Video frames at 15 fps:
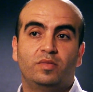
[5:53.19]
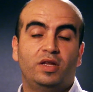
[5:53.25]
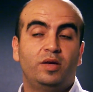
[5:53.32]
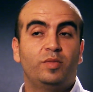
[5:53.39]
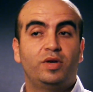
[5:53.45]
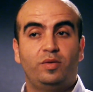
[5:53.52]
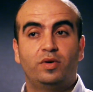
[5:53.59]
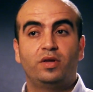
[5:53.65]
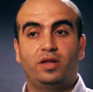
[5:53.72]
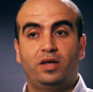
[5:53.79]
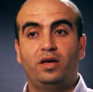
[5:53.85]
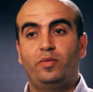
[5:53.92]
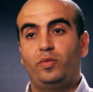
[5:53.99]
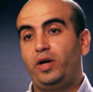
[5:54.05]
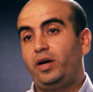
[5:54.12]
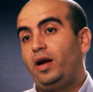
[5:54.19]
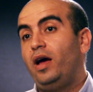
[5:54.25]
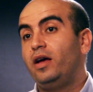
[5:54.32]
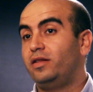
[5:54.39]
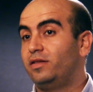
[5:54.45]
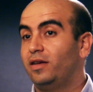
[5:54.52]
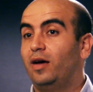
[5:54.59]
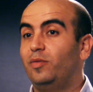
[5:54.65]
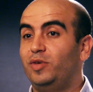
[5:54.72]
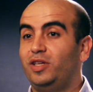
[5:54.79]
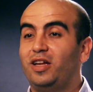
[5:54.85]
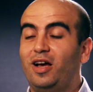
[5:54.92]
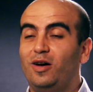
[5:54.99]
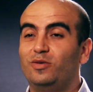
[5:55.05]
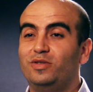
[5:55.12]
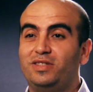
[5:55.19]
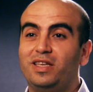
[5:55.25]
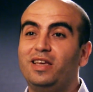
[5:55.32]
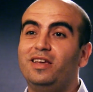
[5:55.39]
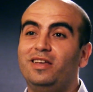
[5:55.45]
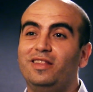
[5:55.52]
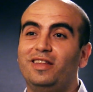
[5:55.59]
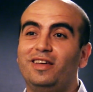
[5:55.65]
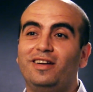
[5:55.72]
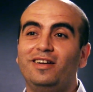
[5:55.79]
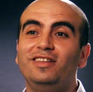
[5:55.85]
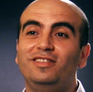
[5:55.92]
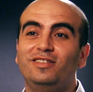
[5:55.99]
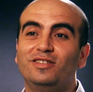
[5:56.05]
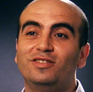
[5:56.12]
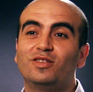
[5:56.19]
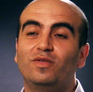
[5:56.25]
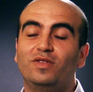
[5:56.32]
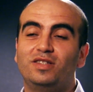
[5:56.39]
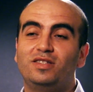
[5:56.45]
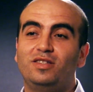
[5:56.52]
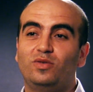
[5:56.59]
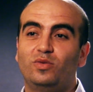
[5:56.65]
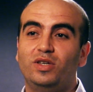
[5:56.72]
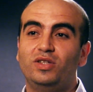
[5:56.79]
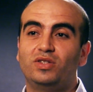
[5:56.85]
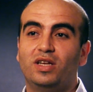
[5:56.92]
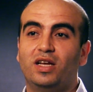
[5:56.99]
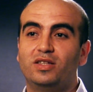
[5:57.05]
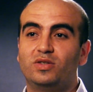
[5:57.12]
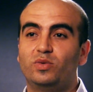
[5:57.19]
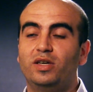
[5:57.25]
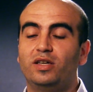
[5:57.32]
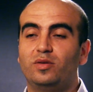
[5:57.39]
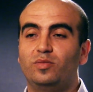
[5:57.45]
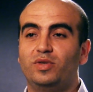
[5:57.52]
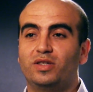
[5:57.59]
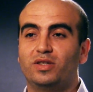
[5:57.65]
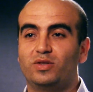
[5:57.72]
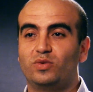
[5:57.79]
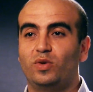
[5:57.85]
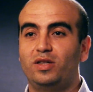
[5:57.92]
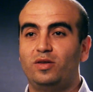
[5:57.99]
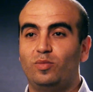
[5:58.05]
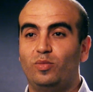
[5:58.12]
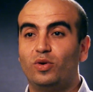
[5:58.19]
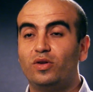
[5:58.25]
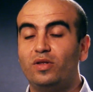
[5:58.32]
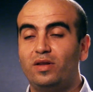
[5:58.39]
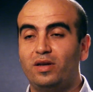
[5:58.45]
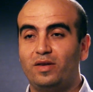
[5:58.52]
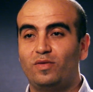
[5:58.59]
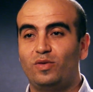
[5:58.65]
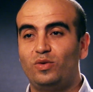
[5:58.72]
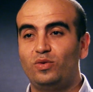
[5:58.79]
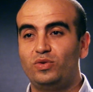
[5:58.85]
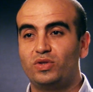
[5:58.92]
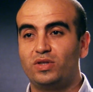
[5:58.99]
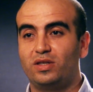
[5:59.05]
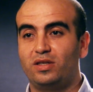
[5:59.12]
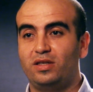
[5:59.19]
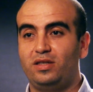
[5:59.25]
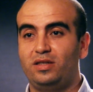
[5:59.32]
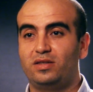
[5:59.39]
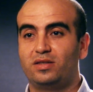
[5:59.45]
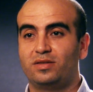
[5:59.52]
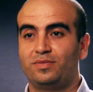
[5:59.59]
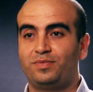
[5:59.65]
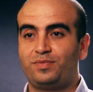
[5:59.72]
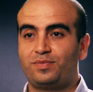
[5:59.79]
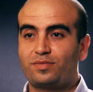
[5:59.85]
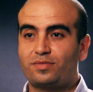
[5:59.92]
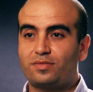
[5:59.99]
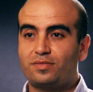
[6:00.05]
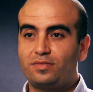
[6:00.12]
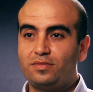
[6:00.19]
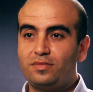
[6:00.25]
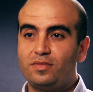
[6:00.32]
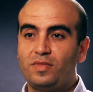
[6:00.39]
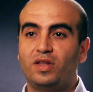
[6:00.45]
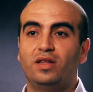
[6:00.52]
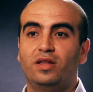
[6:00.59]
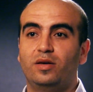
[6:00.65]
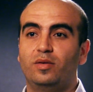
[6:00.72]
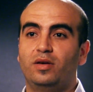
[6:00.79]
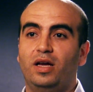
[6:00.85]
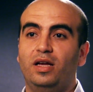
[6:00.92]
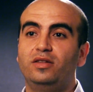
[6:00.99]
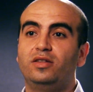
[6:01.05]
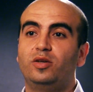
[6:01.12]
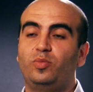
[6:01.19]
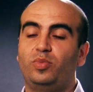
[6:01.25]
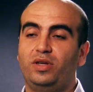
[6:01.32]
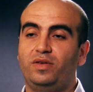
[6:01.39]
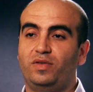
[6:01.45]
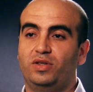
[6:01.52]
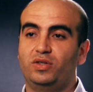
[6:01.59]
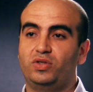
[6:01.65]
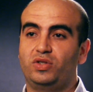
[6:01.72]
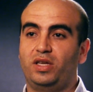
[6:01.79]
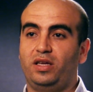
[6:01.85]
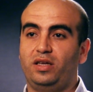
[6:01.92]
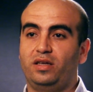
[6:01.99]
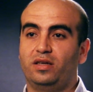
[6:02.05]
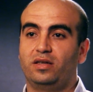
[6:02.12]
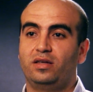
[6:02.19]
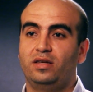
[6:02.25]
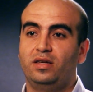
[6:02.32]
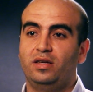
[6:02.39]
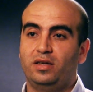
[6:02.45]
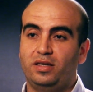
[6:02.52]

They were right. I mean, I would say in their readings of the situation as well, because what brought the revolution is the underprivileged area,